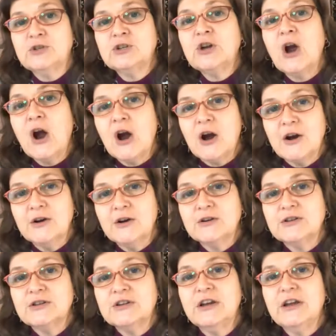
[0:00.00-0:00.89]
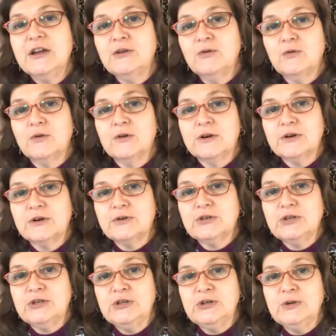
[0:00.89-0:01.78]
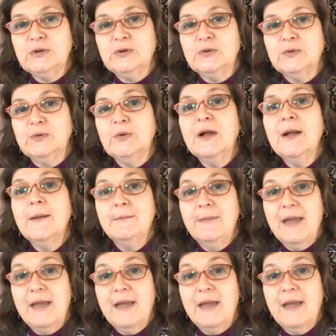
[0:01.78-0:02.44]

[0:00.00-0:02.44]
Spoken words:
charge in order to